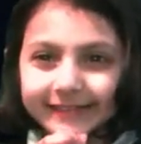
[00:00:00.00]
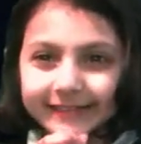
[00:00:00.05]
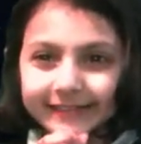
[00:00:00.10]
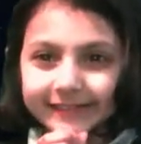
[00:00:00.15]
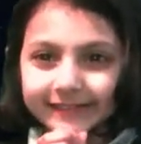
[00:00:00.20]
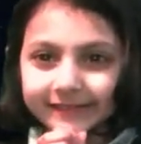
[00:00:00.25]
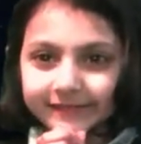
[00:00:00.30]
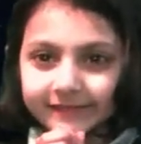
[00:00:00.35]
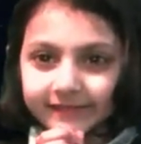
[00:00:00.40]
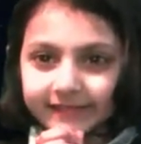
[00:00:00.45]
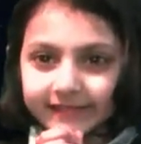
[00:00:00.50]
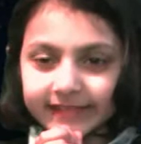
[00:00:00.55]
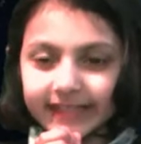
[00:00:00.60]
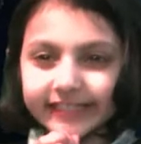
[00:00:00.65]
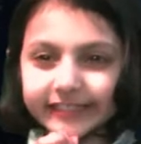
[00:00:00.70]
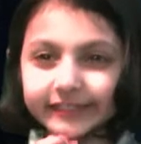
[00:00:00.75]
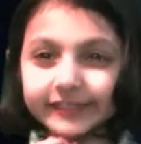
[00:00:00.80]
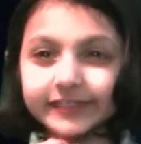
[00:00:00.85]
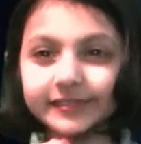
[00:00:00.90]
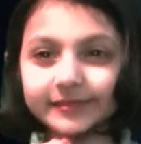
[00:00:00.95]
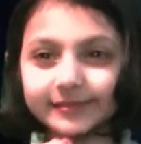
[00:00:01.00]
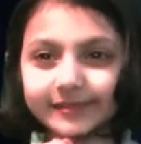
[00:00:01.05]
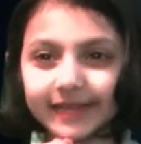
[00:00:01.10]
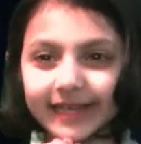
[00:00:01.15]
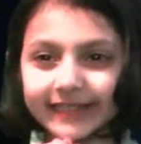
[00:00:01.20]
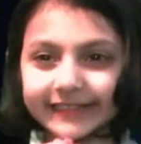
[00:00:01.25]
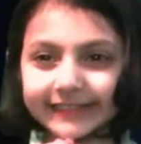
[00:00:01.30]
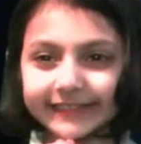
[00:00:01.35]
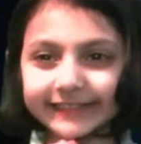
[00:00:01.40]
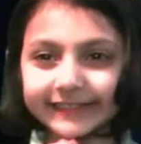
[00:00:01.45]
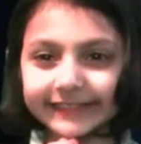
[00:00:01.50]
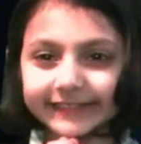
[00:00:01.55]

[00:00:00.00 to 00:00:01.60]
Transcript: to this YouTube channel.